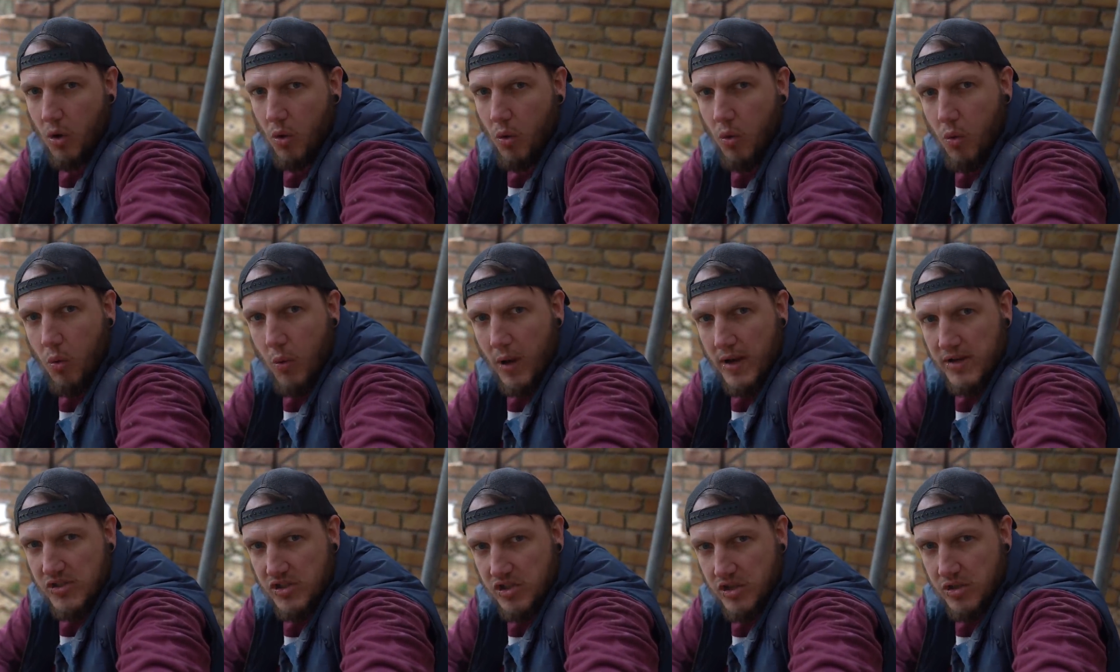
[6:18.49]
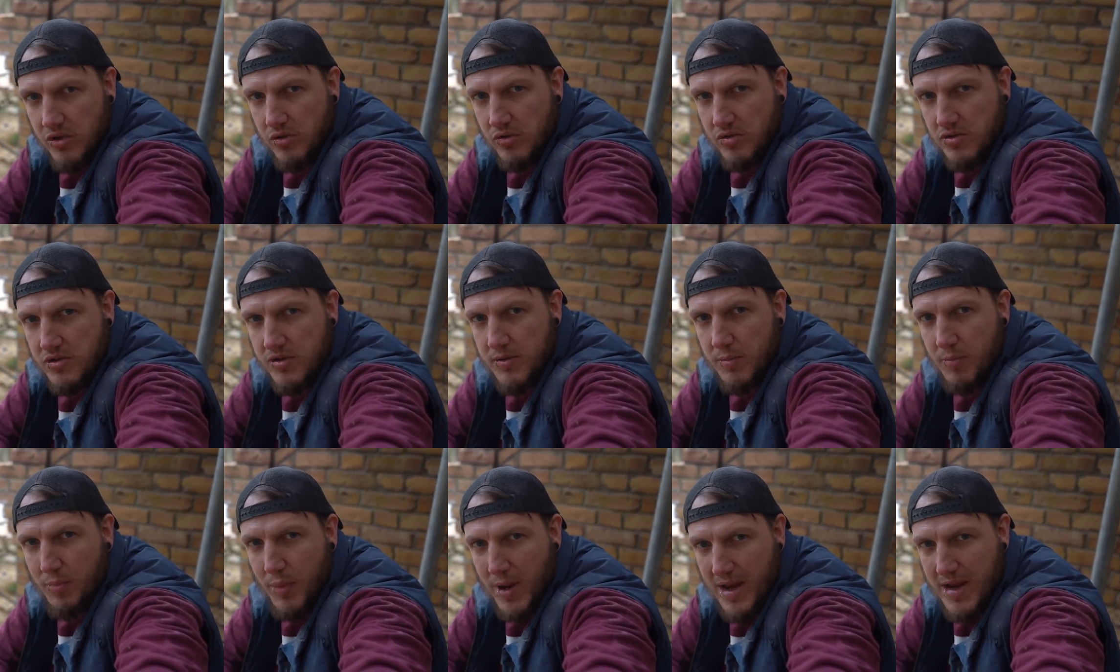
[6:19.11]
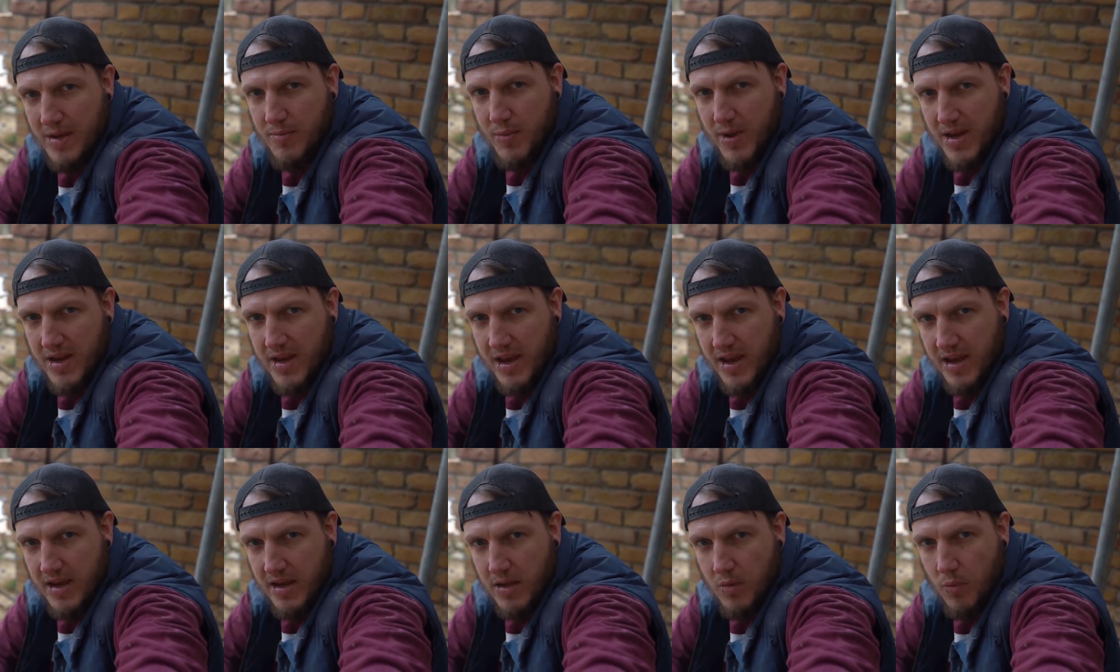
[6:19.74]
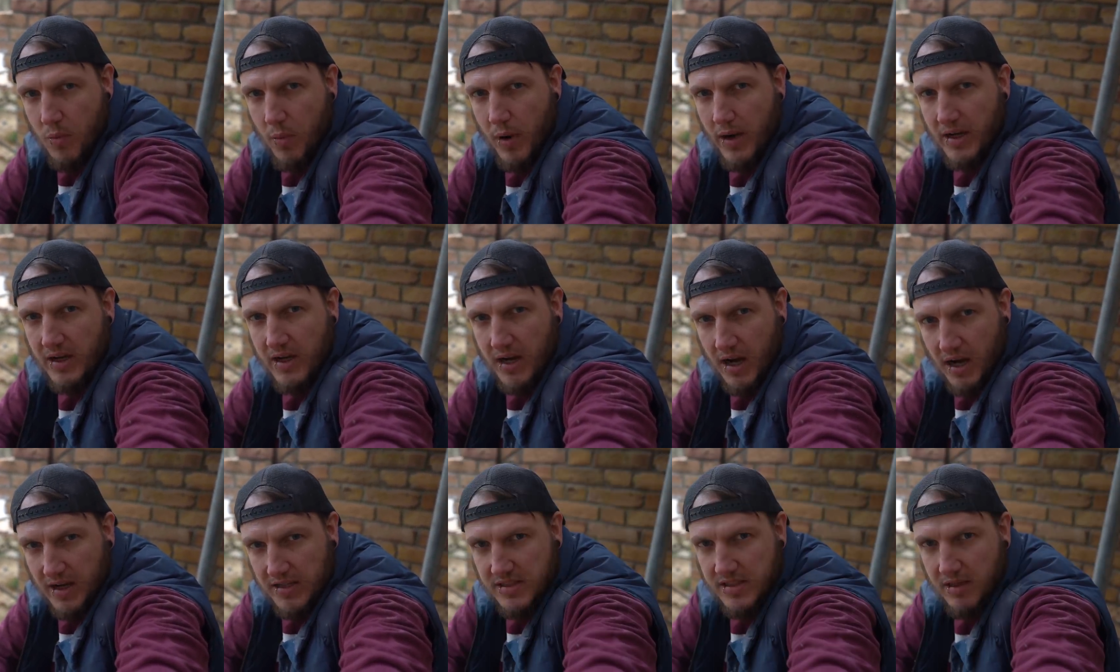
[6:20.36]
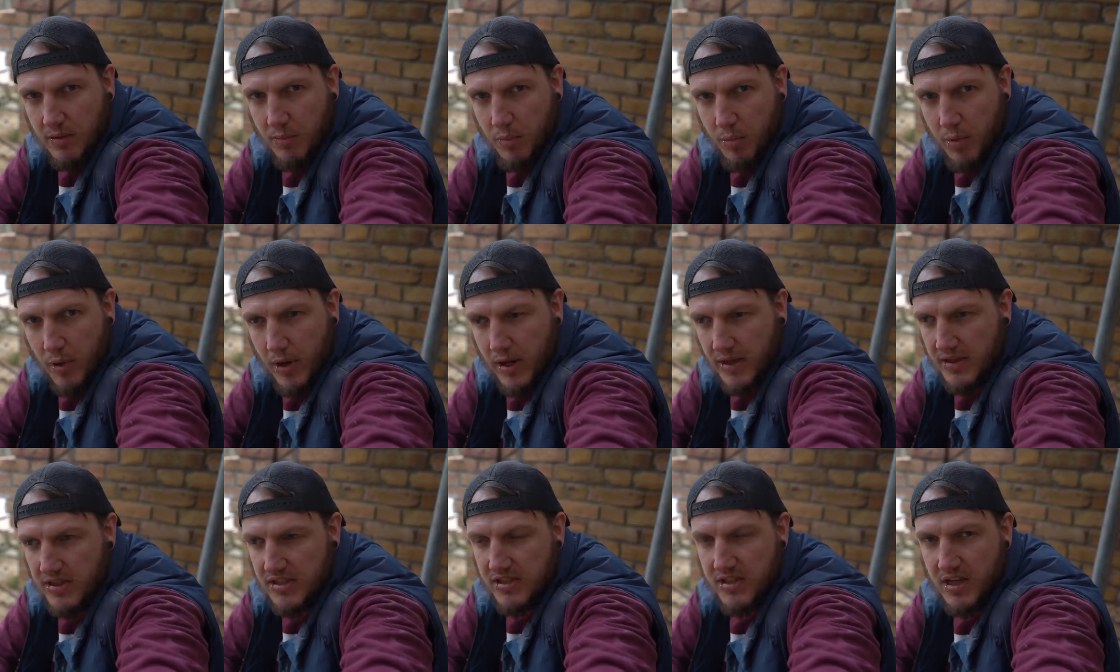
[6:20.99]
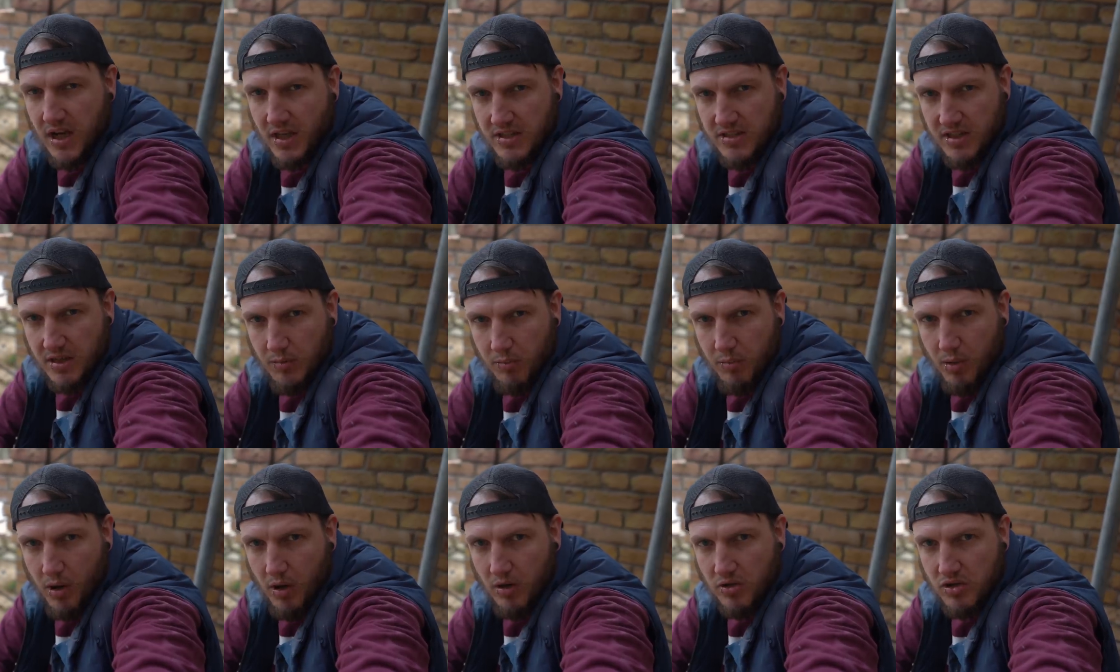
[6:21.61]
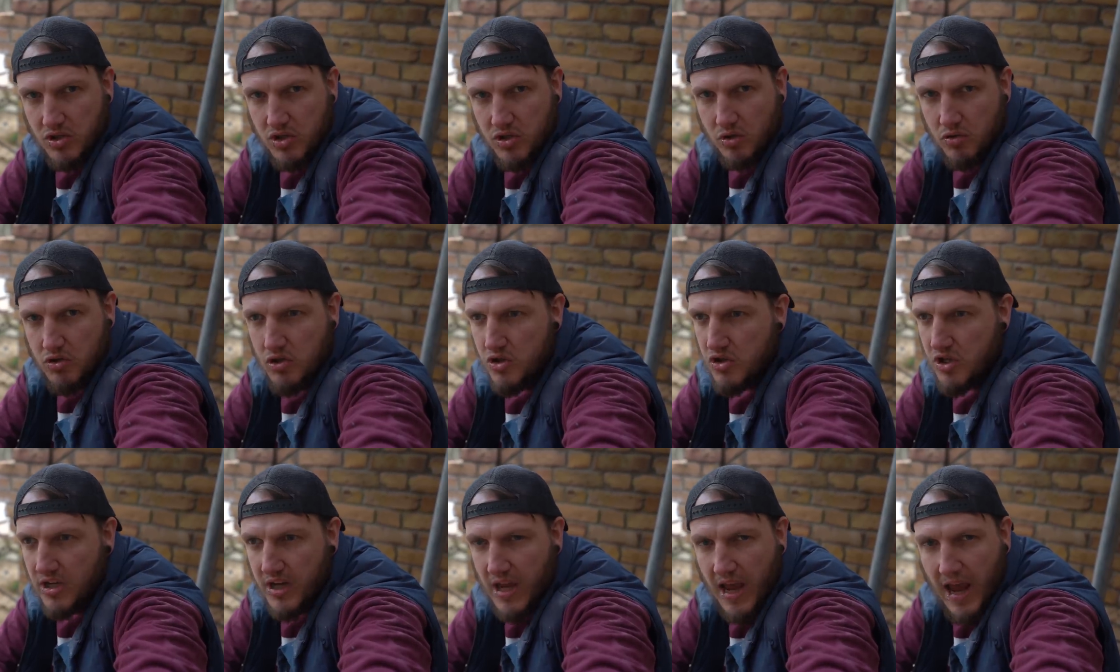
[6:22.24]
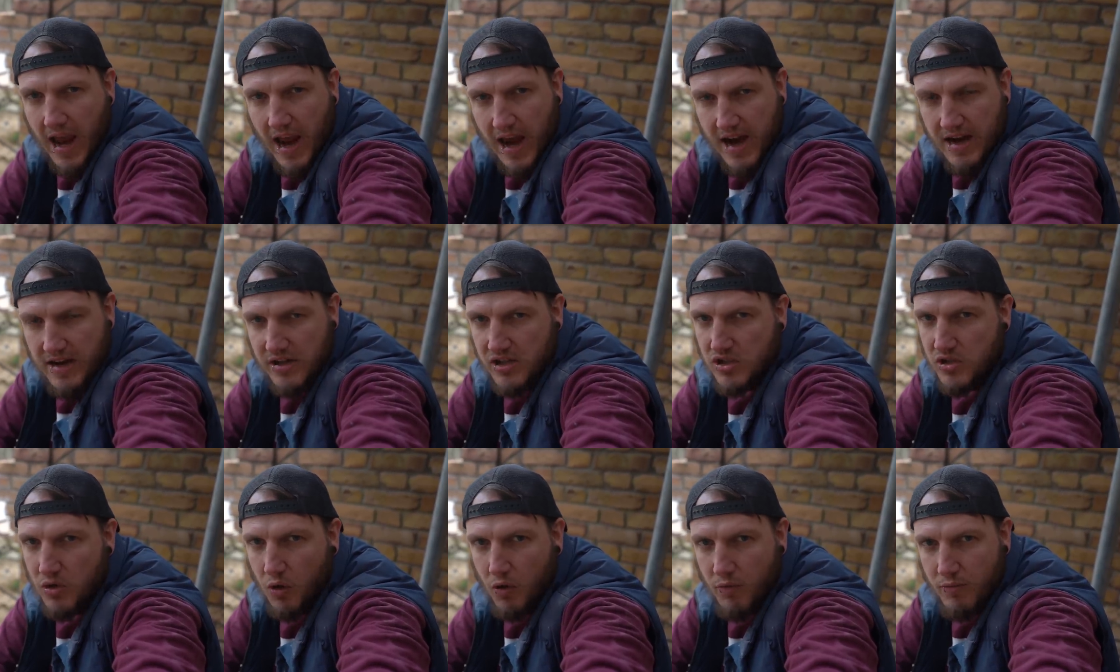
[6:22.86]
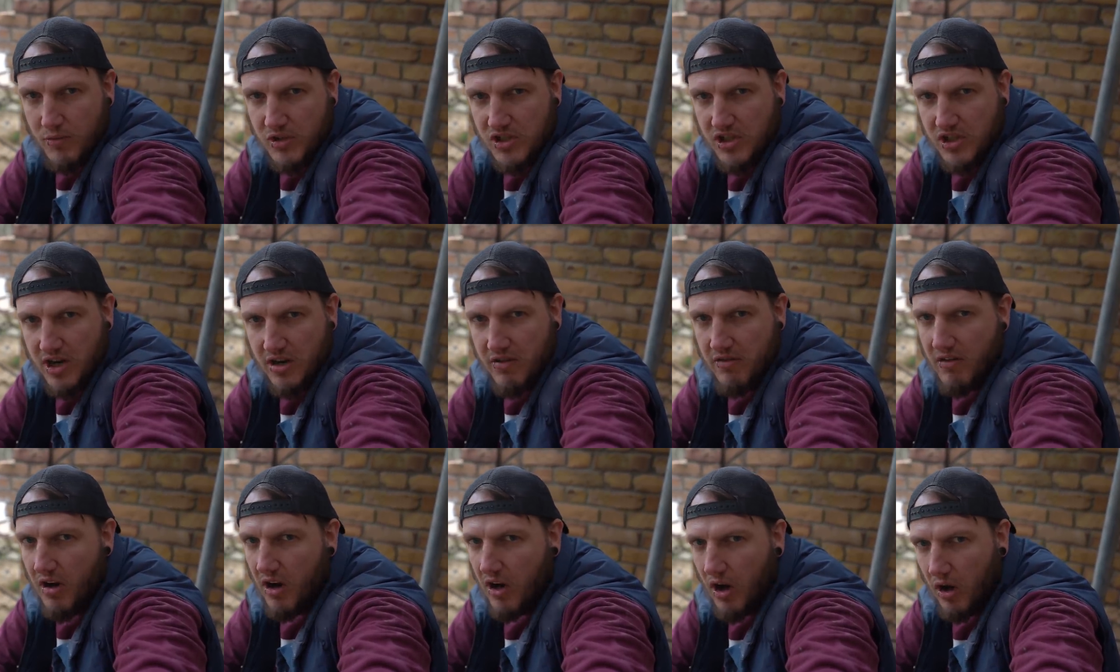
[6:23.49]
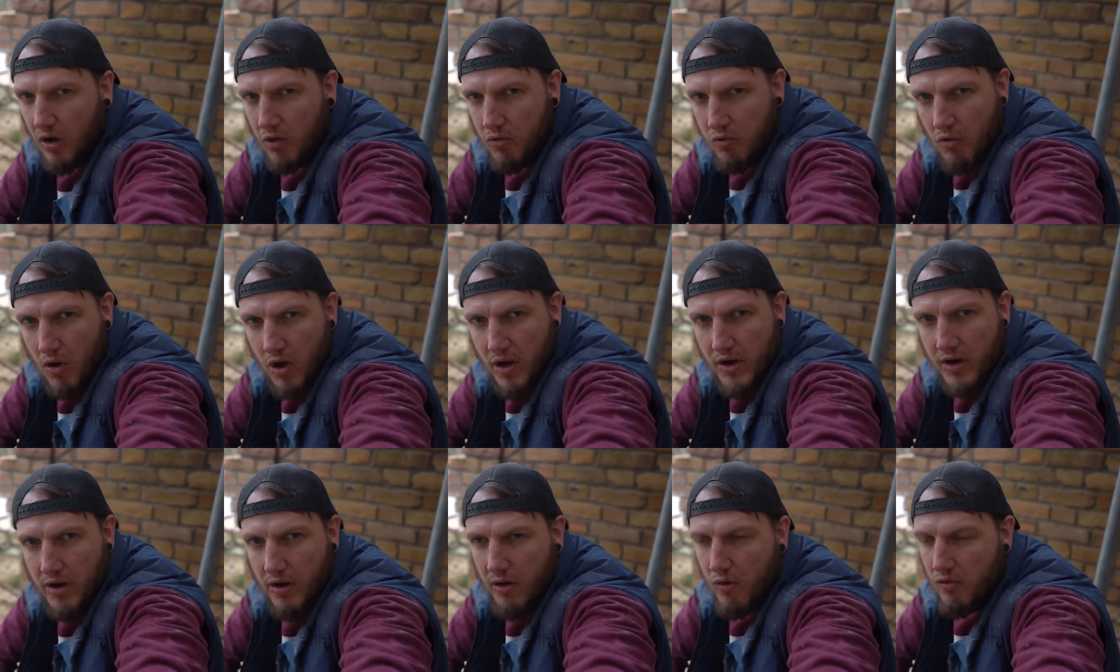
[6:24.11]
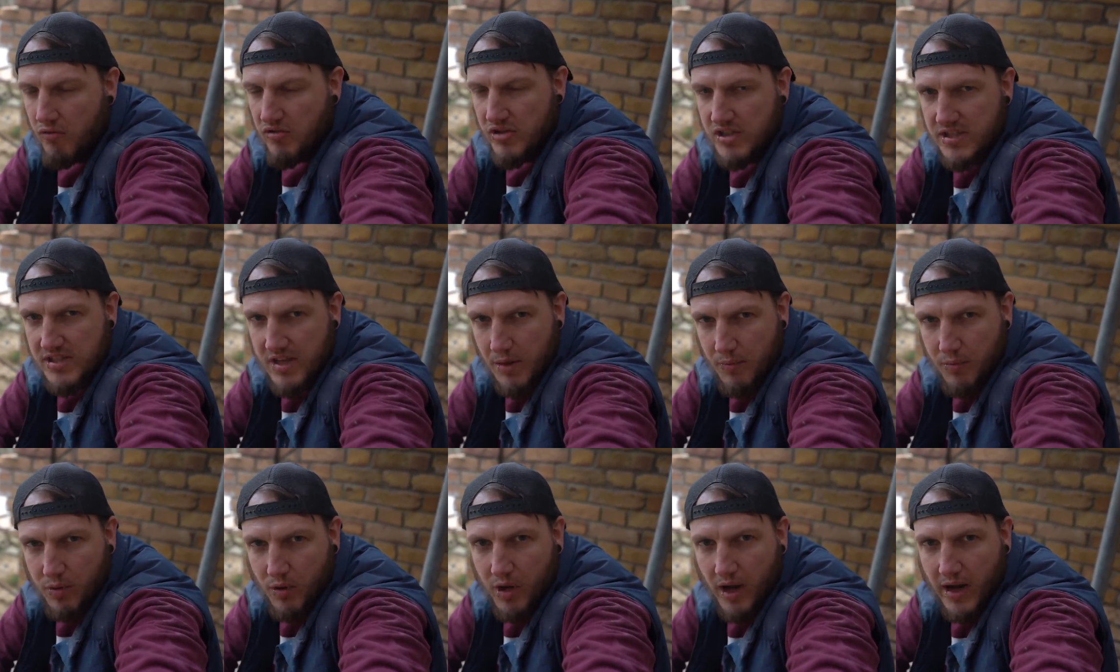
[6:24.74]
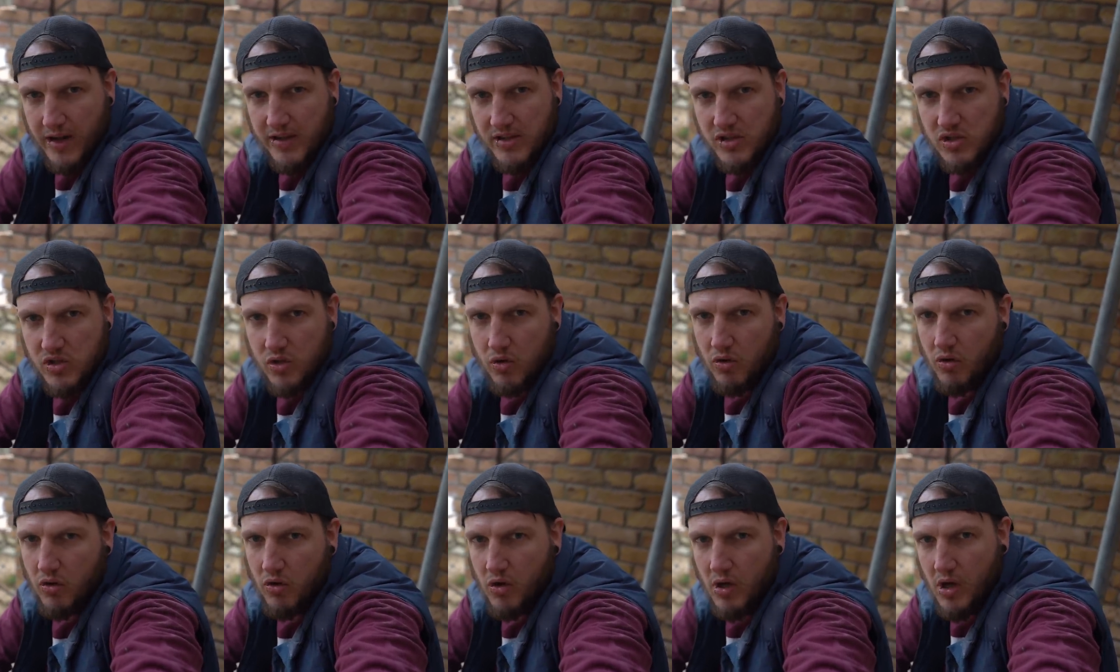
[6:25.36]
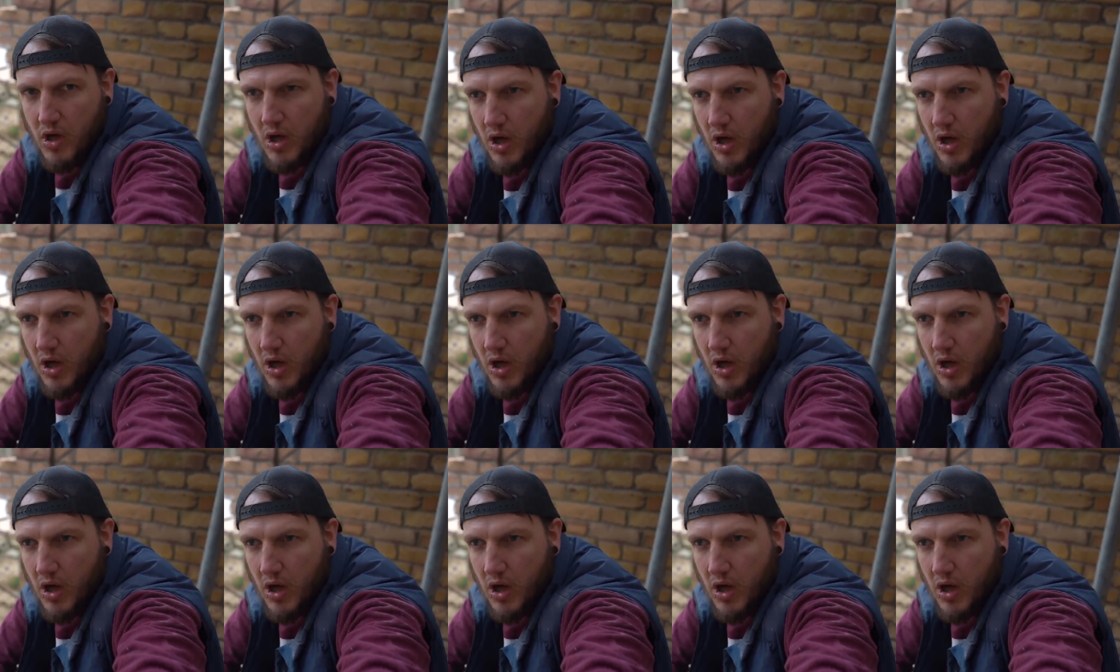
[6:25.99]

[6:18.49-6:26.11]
Always use PPE when cutting bricks, cutting blocks, or using any sort of machinery like a grinder or a reciprocating saw,